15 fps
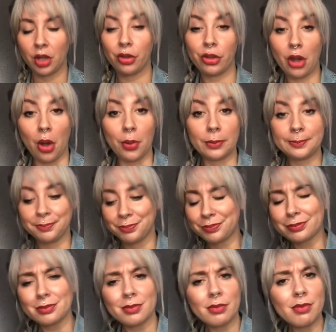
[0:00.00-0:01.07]
So
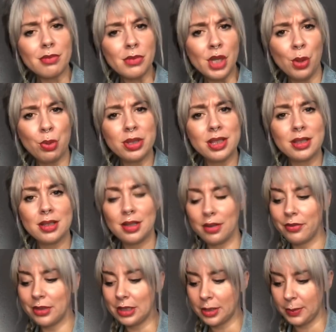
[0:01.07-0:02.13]
what's the
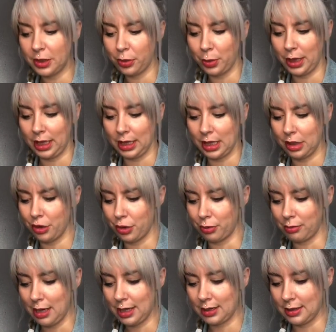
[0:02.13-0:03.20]
difference between a
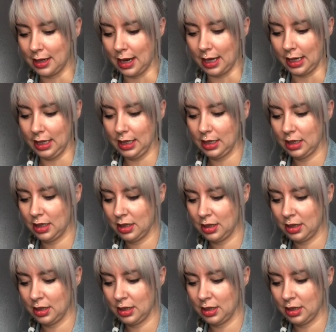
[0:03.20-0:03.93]
direct dye